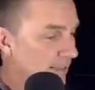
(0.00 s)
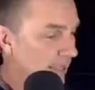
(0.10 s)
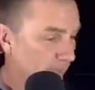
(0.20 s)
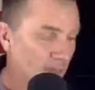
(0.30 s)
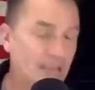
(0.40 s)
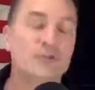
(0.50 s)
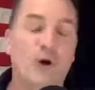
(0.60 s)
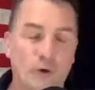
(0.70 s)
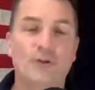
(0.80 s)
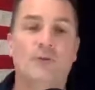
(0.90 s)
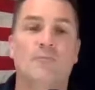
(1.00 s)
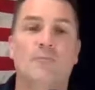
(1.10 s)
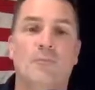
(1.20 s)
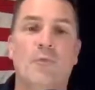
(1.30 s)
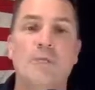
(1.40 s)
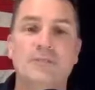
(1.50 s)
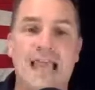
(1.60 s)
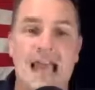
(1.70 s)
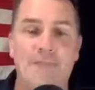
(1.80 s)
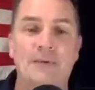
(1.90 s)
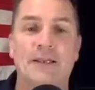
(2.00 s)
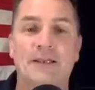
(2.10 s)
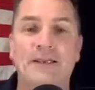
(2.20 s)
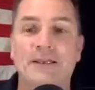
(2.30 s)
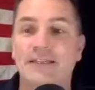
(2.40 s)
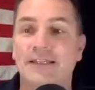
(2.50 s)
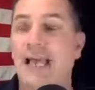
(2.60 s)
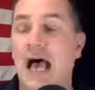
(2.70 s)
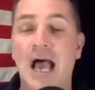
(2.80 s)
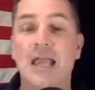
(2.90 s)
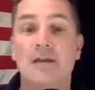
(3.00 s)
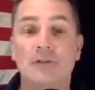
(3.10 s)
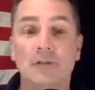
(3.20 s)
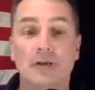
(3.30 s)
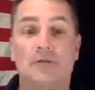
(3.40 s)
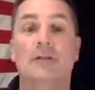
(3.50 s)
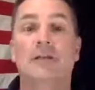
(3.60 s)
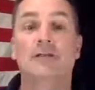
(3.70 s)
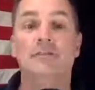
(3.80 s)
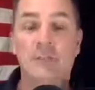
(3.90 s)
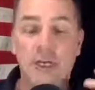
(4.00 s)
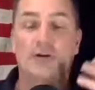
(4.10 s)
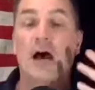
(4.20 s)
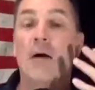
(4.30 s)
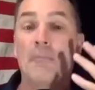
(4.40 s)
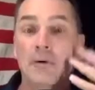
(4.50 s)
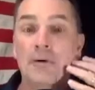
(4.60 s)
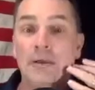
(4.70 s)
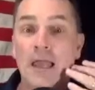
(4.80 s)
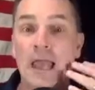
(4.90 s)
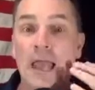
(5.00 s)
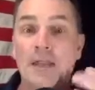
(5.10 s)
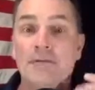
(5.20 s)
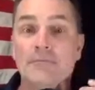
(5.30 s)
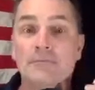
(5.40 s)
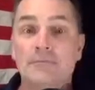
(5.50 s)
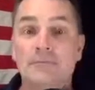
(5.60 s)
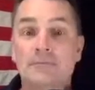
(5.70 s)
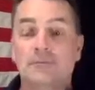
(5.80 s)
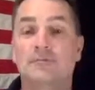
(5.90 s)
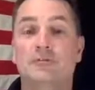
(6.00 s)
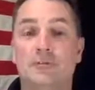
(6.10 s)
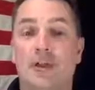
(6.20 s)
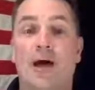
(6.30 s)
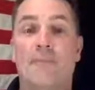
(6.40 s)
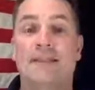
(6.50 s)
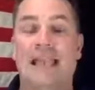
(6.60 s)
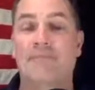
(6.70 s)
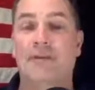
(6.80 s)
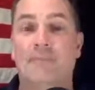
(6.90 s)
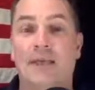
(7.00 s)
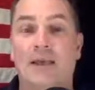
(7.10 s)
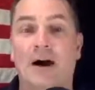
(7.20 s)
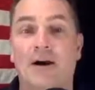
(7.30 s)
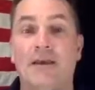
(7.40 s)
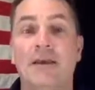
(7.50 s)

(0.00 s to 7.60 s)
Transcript: And when I told him what was happening, the guy literally teared up and st- stood up and gave me a big hug.